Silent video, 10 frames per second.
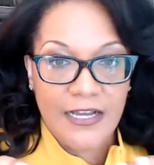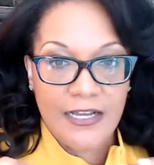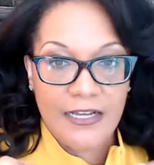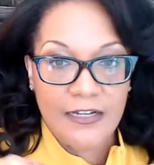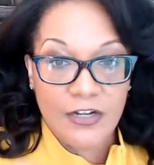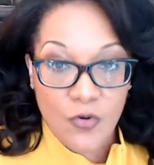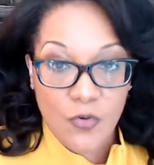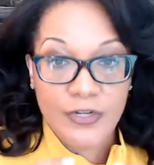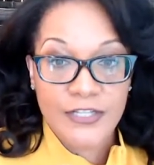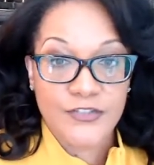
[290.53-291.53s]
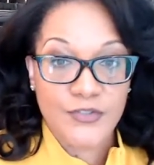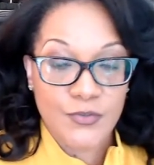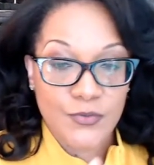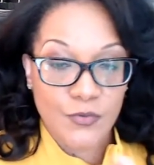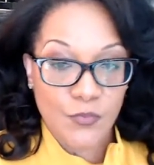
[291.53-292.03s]
according
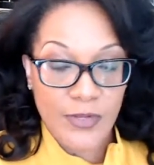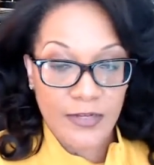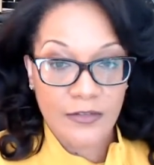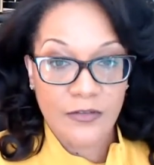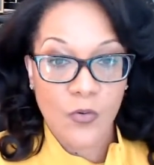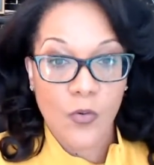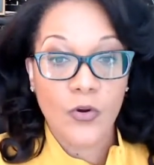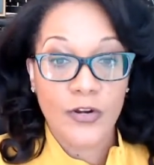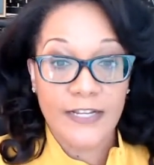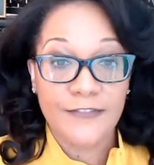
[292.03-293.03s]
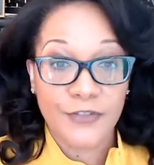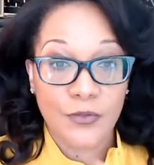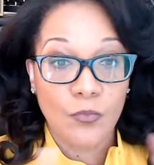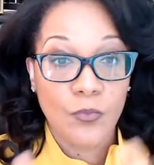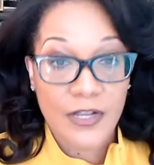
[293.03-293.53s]
to the will, or if
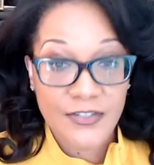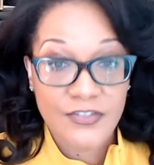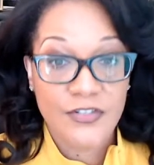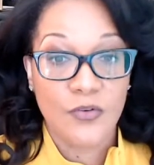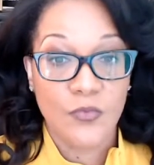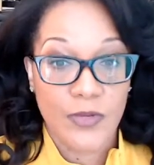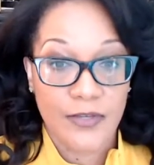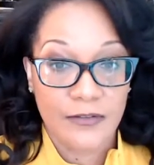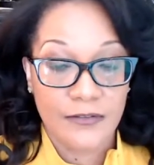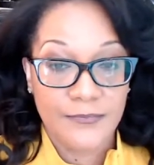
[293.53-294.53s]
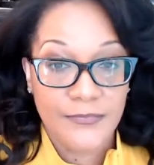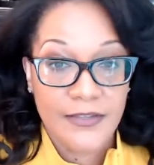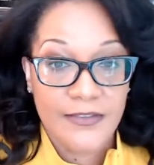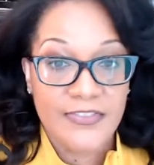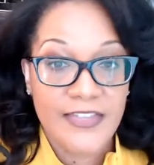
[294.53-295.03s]
there was no will,
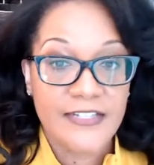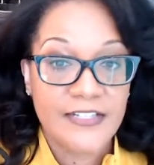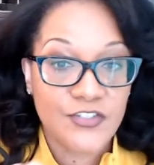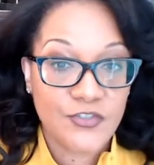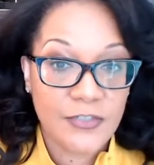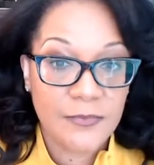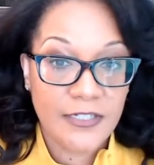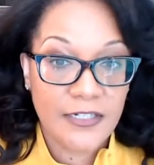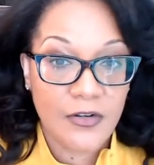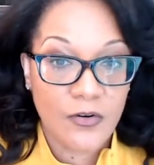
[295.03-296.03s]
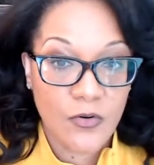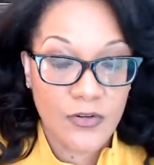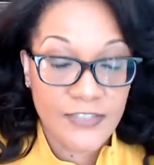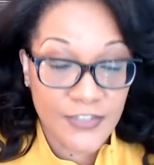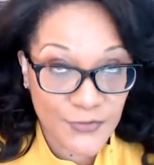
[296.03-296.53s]
then
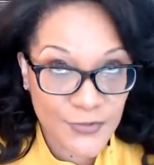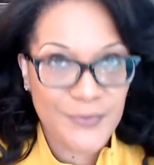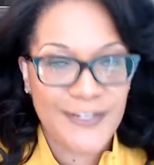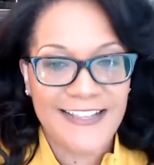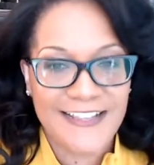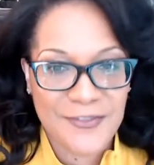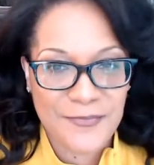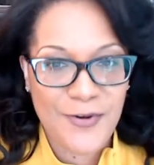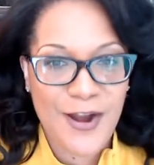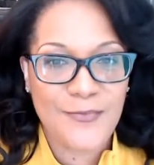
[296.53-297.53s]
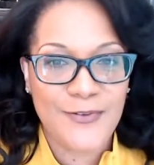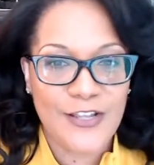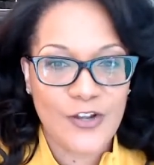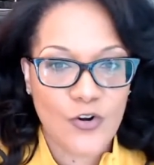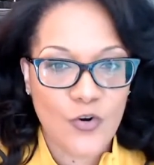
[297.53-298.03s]
distributing the
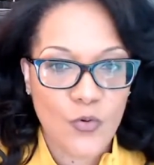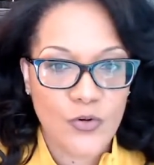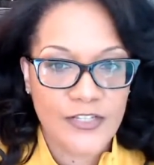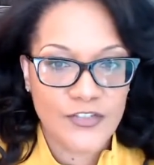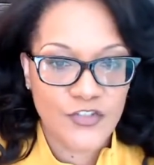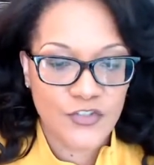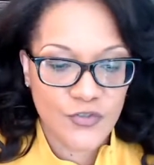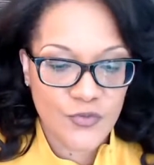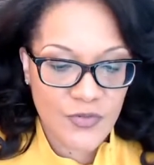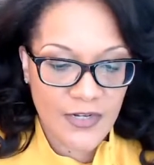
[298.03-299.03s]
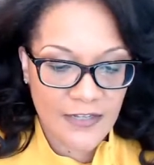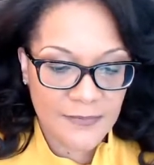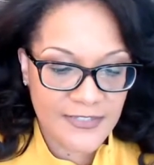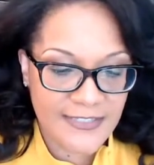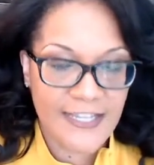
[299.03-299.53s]
property according to
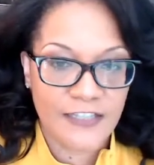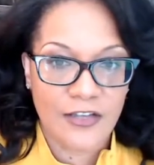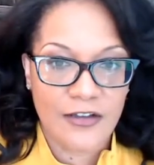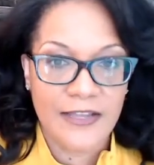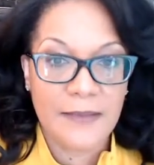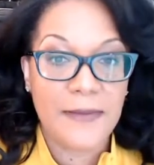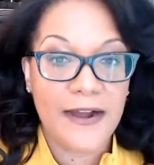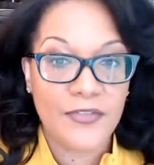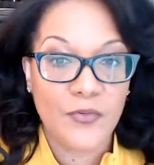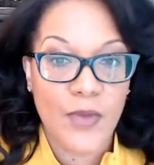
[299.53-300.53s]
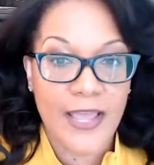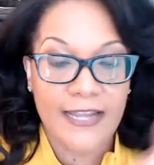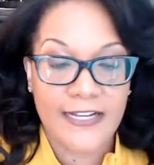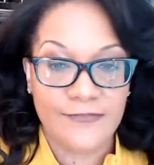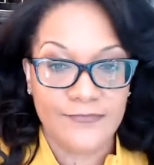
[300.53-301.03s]
state law. And by the
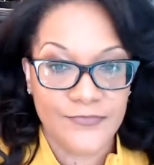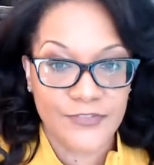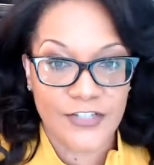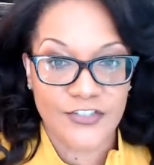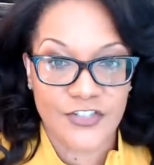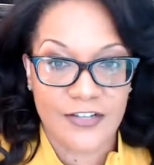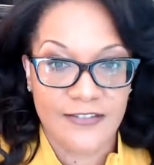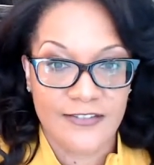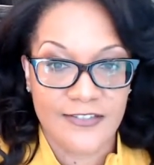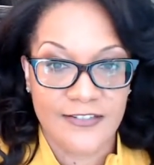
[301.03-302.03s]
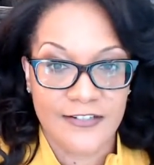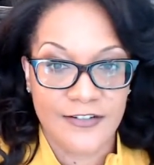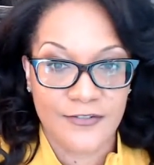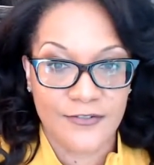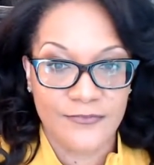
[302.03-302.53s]
way, and I've touched on this in
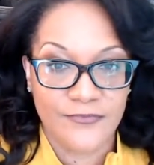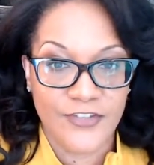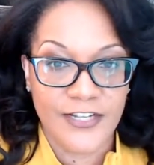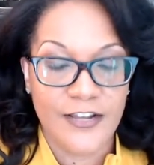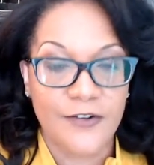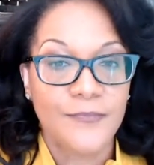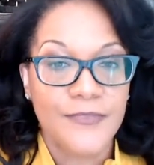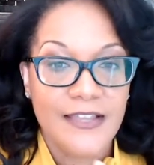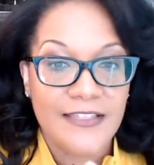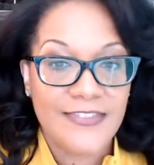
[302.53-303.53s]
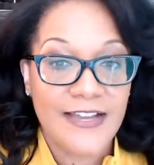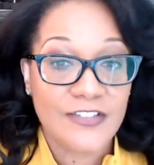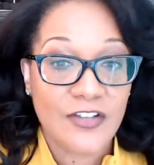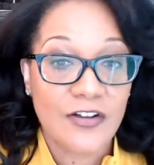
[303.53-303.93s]
another video, that's